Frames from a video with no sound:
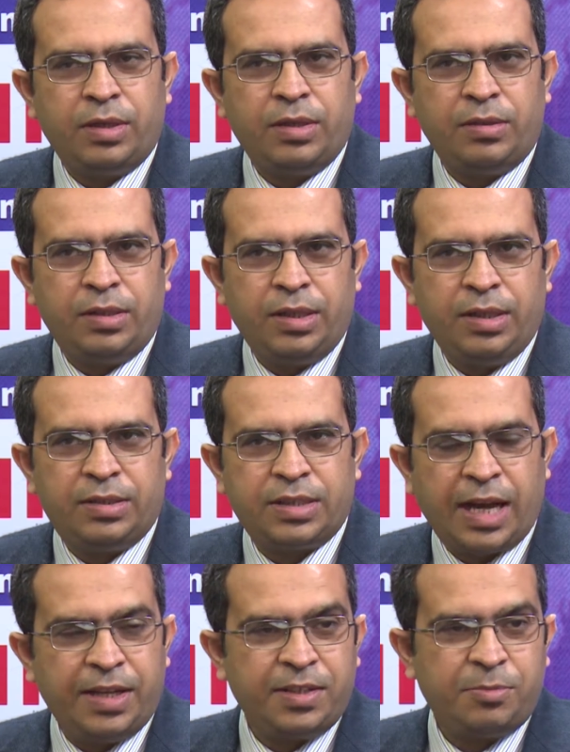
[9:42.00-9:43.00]
the
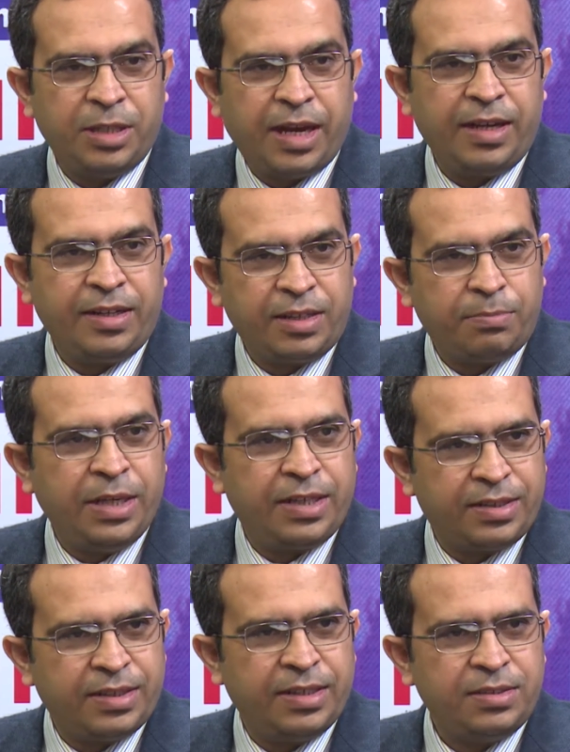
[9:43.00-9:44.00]
science behind it
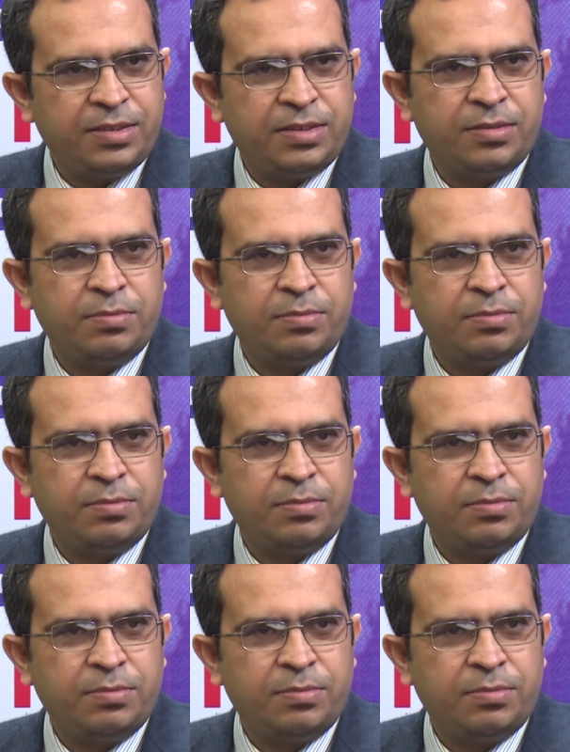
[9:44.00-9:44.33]
makes sense, mm-hmm.